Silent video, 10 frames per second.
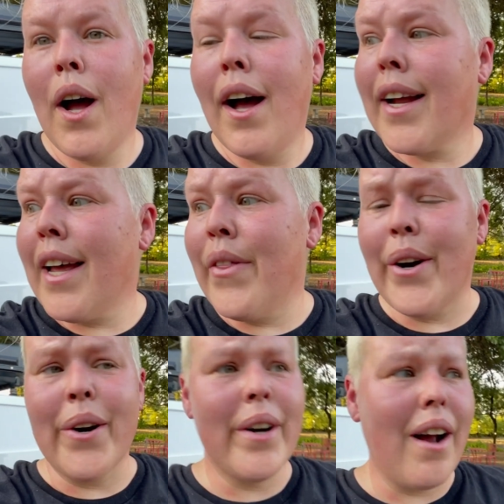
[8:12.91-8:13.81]
again,
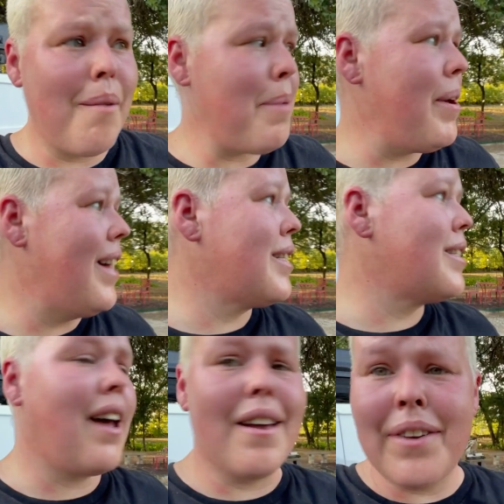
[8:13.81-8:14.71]
they're not my
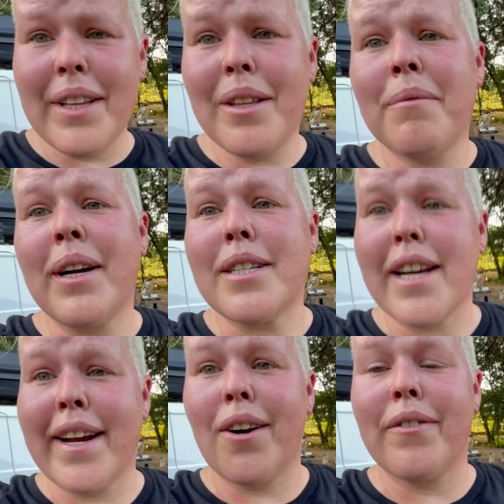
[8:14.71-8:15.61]
pets. I feed them, I
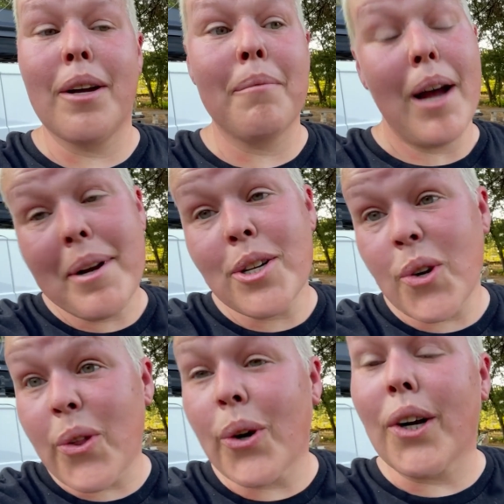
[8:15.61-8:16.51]
take care of them, I make
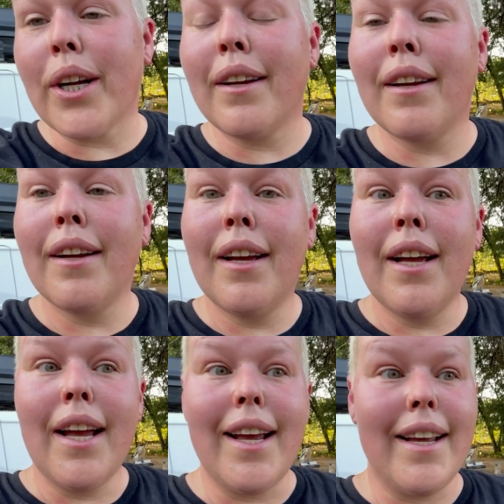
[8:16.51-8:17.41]
sure they're good.
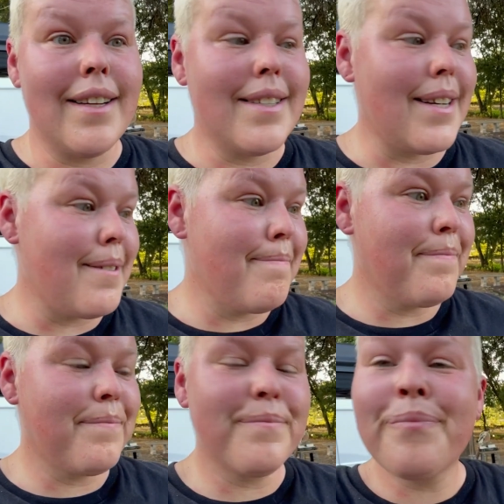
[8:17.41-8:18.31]
And
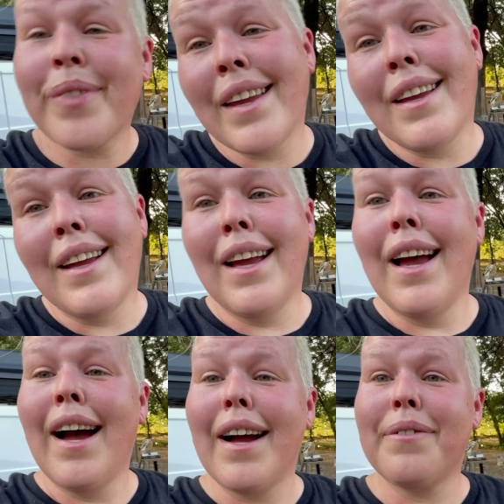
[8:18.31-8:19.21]

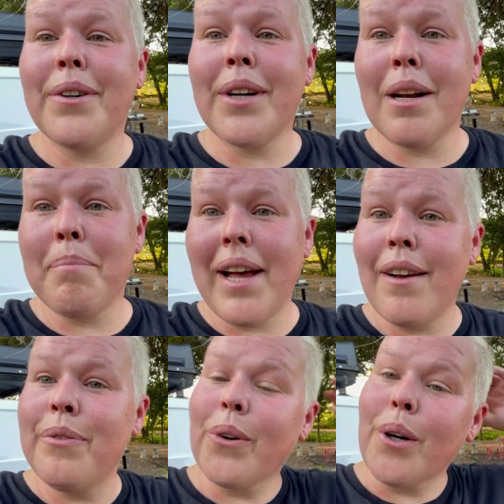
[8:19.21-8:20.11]
I feel kind of
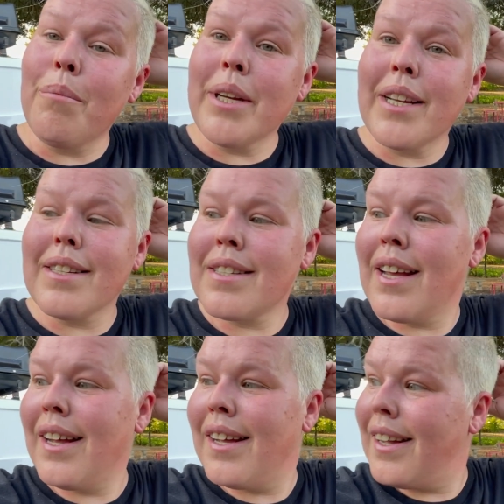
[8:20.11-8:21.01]
bad for them
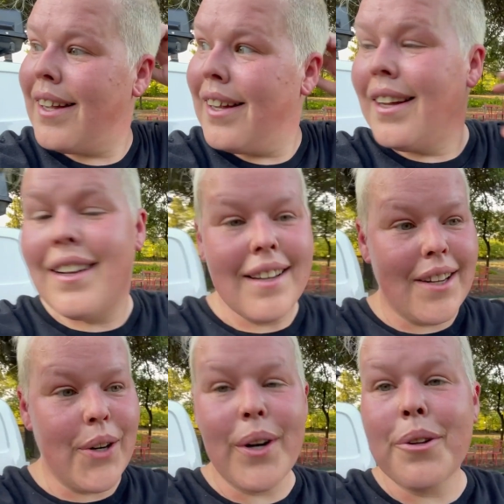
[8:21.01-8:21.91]
because,
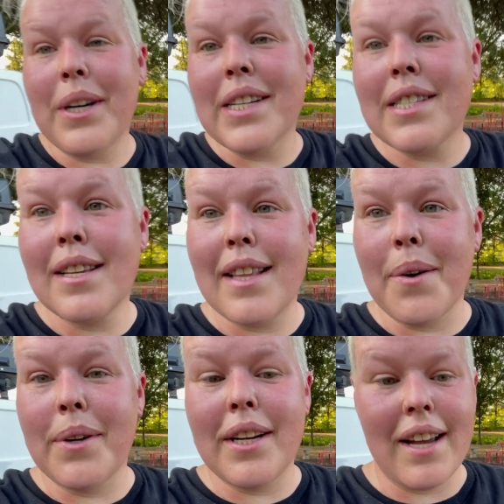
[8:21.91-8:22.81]
you know, otherwise
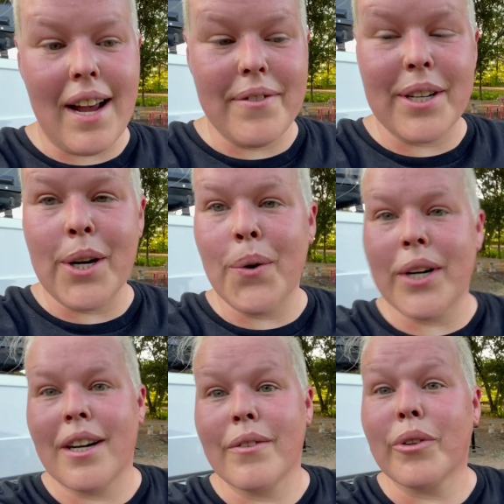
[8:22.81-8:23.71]
they would have to go
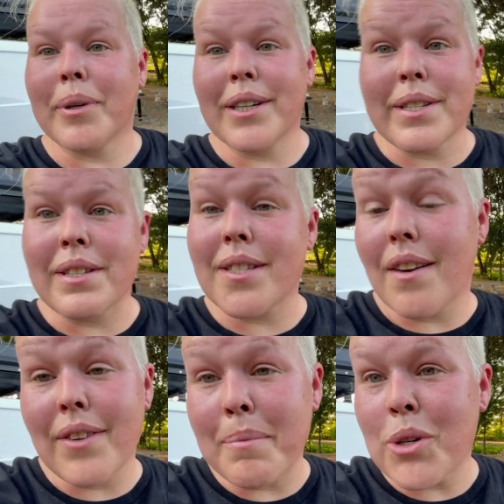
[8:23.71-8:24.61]
and hunt for bugs and
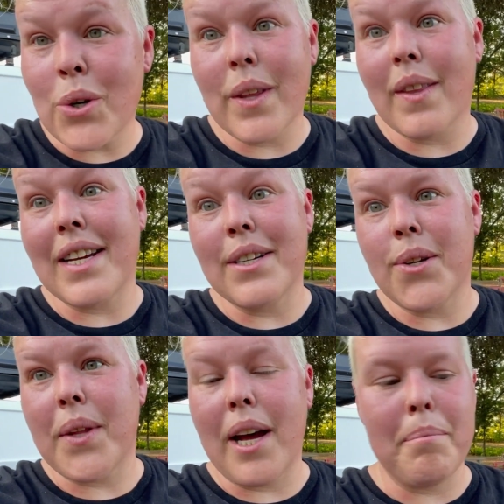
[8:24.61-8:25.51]
stuff, and I'm sure that they can
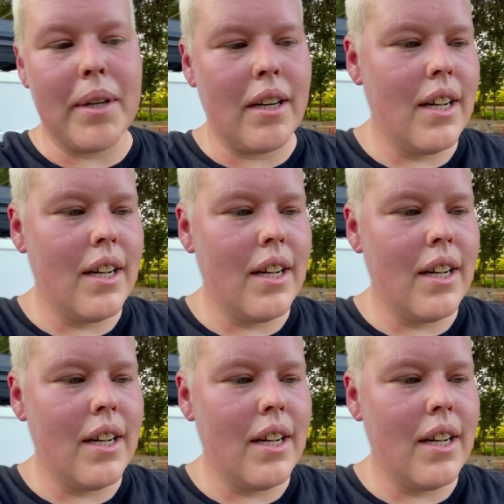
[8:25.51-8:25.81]
do that, but